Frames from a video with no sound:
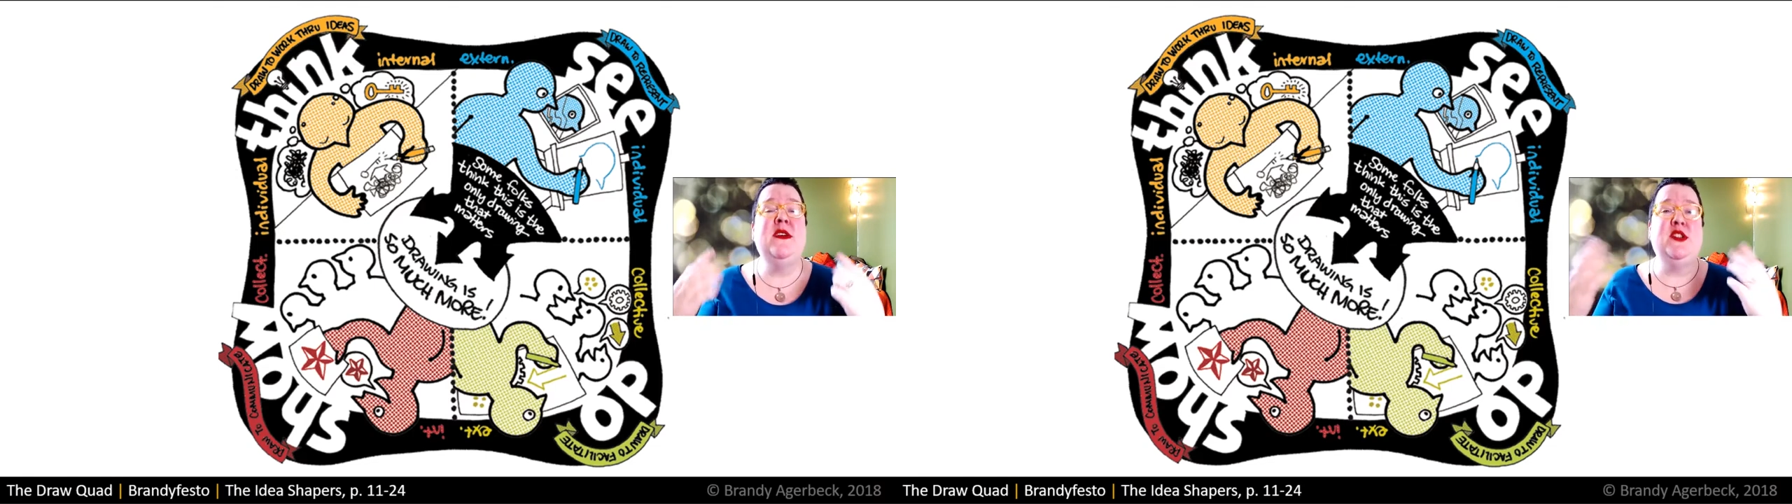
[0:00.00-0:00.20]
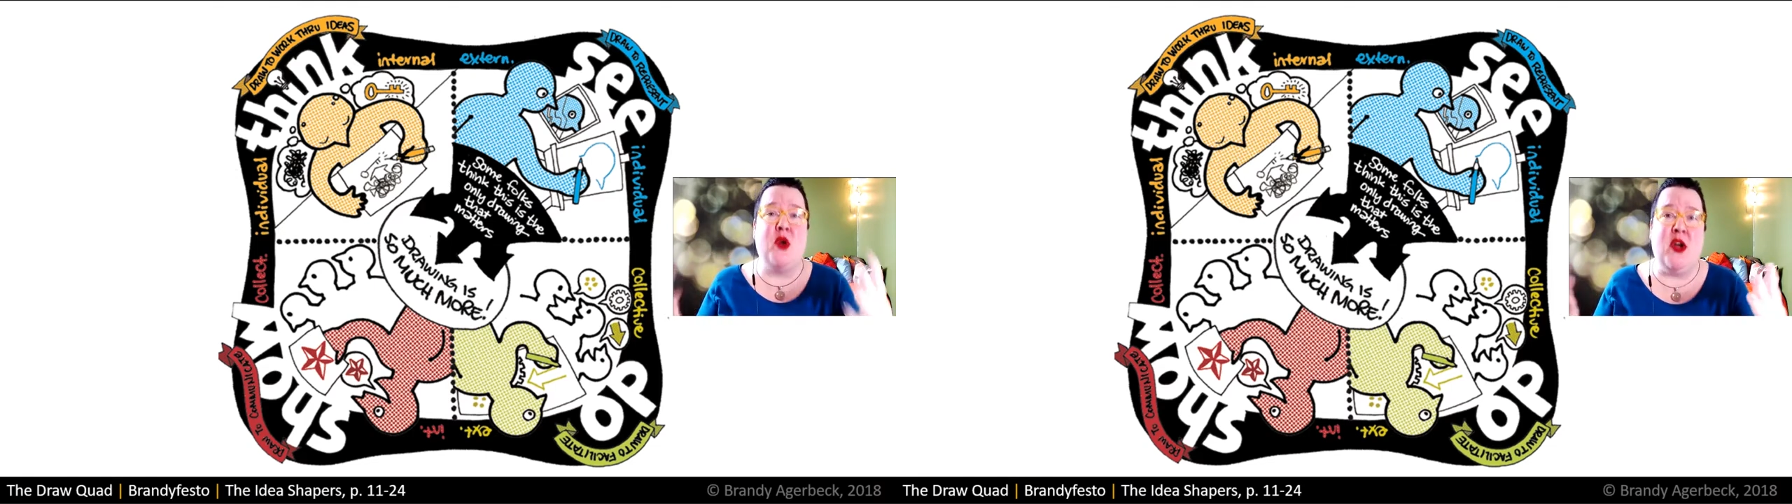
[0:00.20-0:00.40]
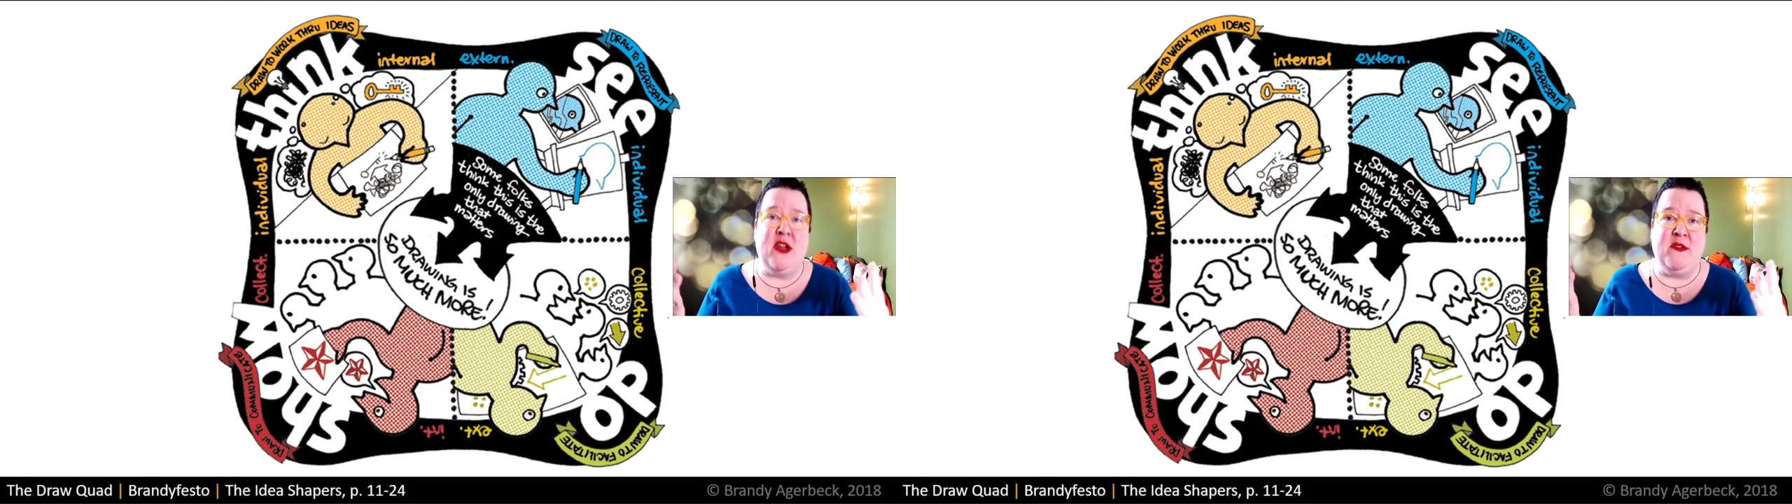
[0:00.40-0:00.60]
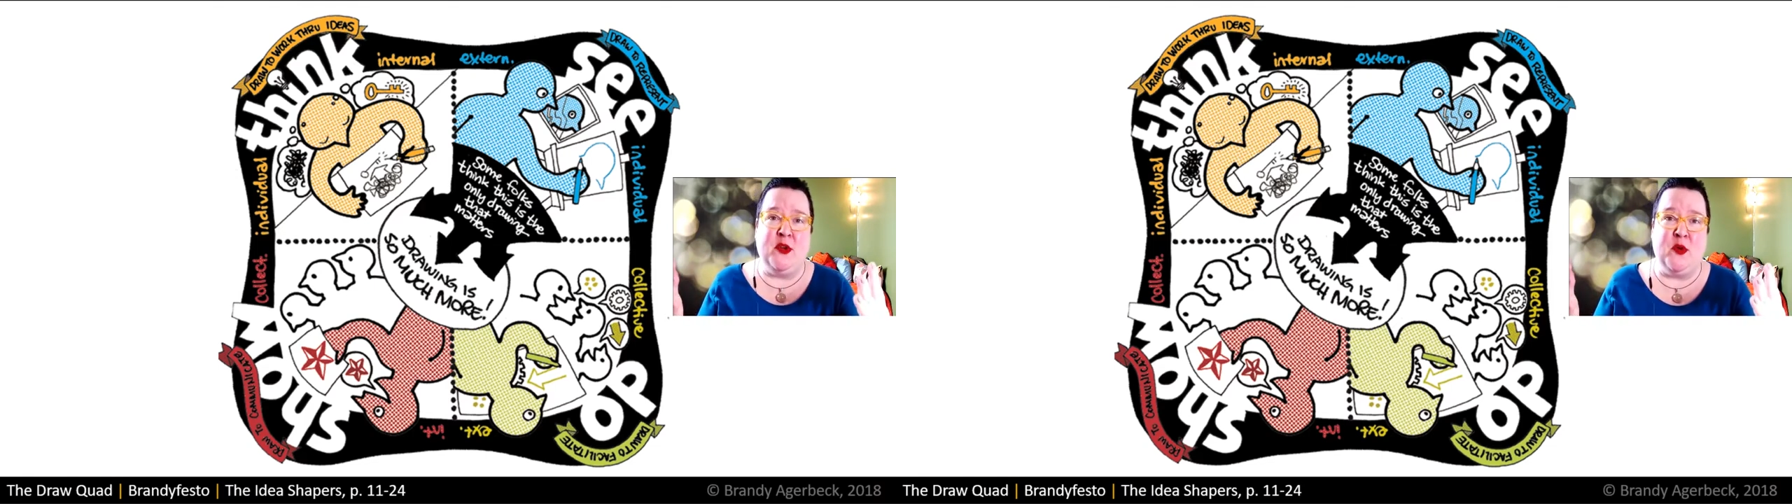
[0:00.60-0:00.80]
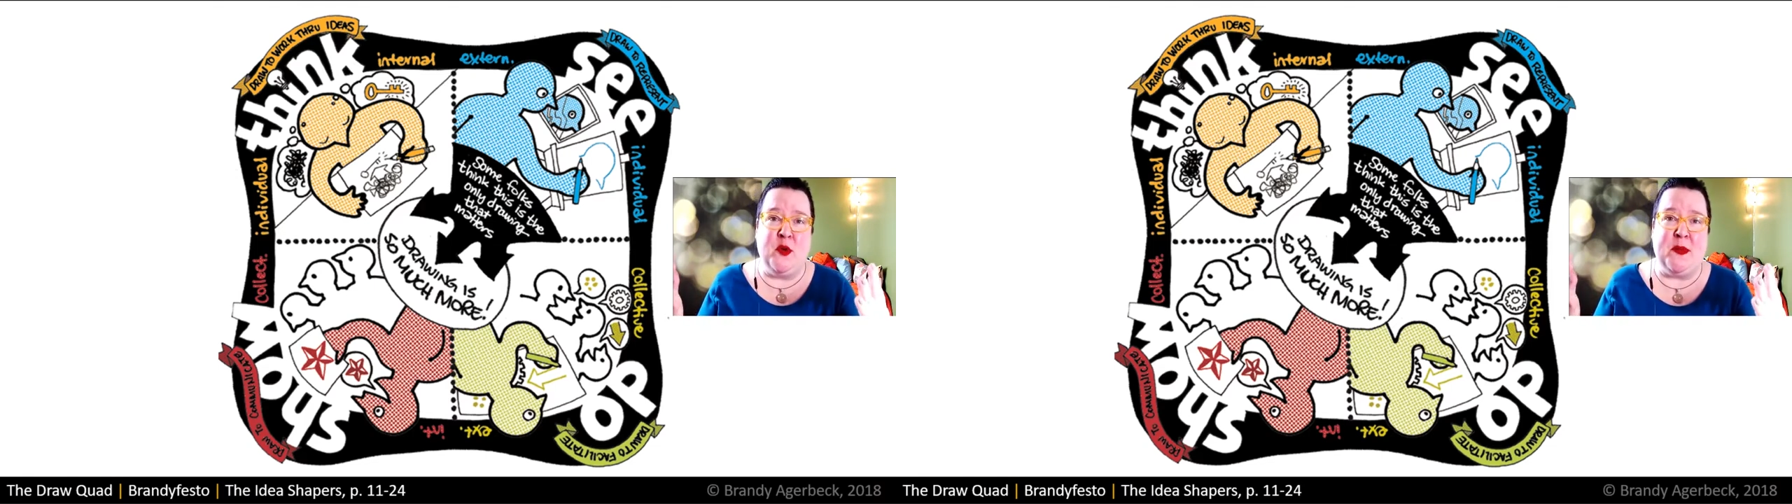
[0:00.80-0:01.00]
drawing for the
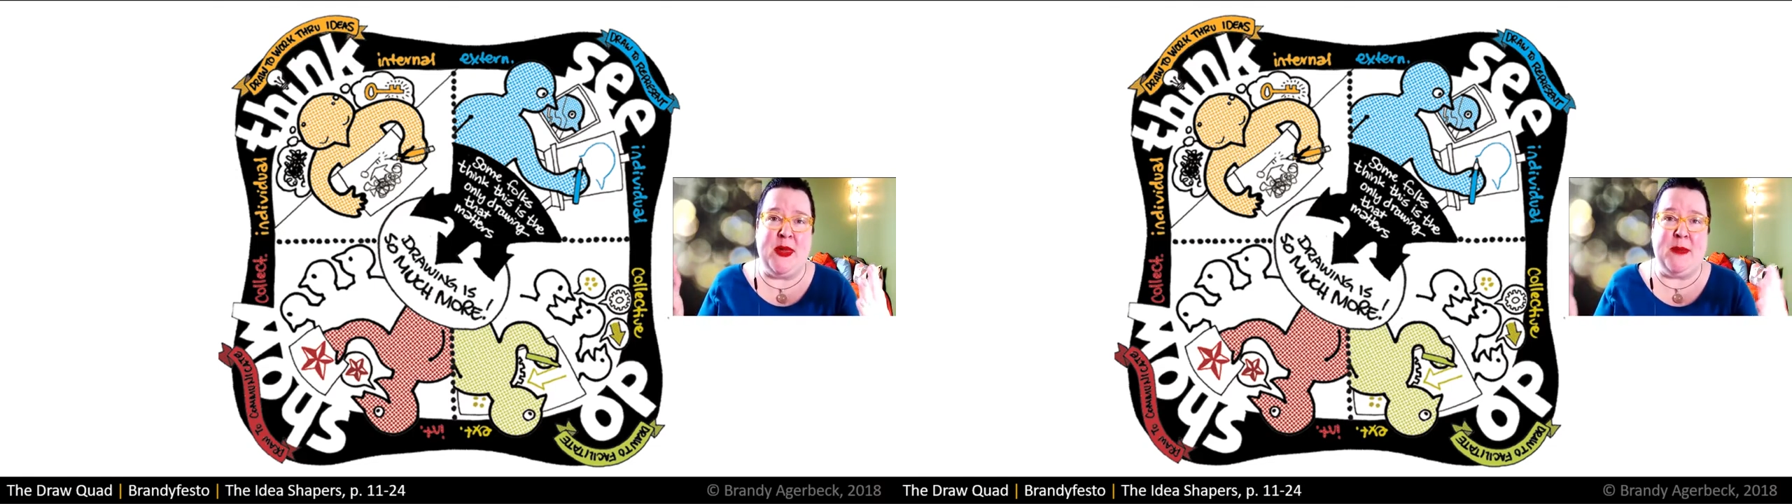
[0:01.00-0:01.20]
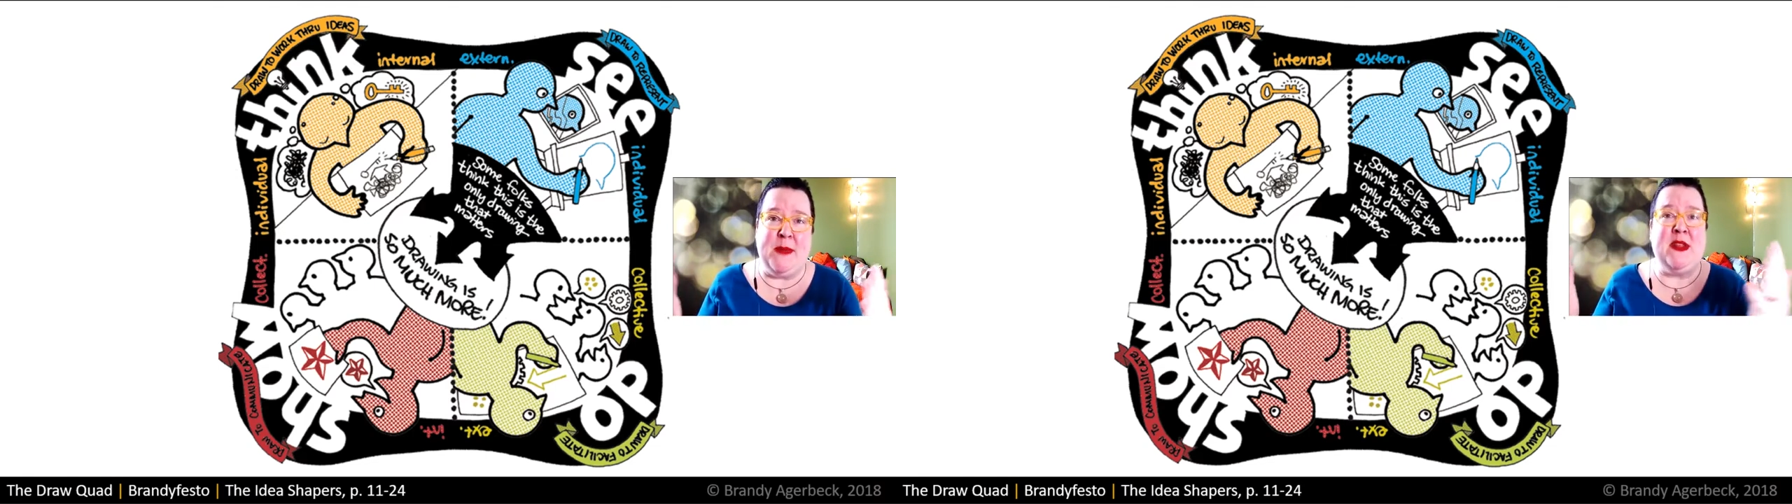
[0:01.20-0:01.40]
group of people,